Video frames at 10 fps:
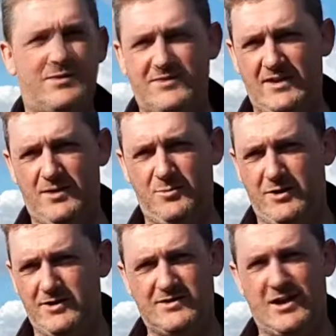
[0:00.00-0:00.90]
see
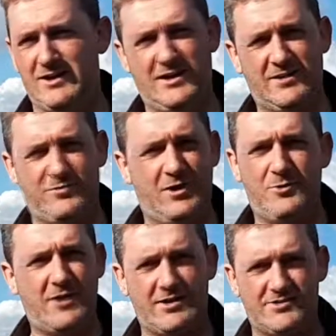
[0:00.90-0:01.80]
we're in a slightly different
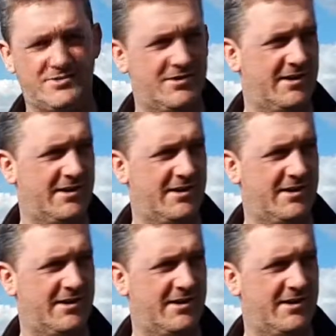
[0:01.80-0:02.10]
location